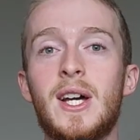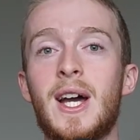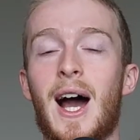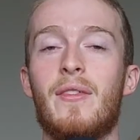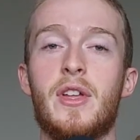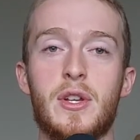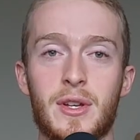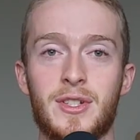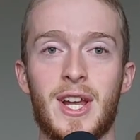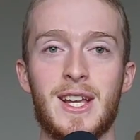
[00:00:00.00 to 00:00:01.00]
And then you can
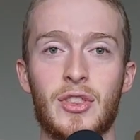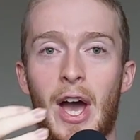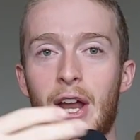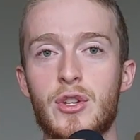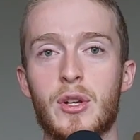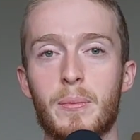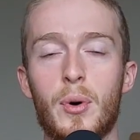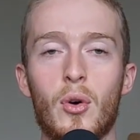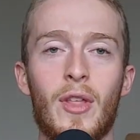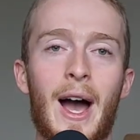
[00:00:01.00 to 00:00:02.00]
take that and you can
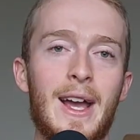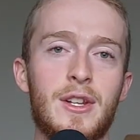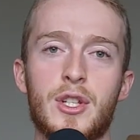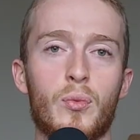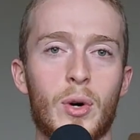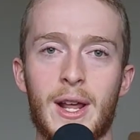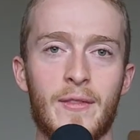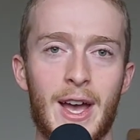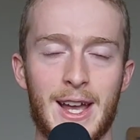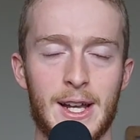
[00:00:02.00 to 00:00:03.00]
put that into whatever
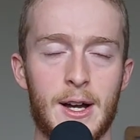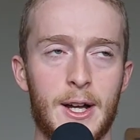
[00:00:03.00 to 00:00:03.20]
AI.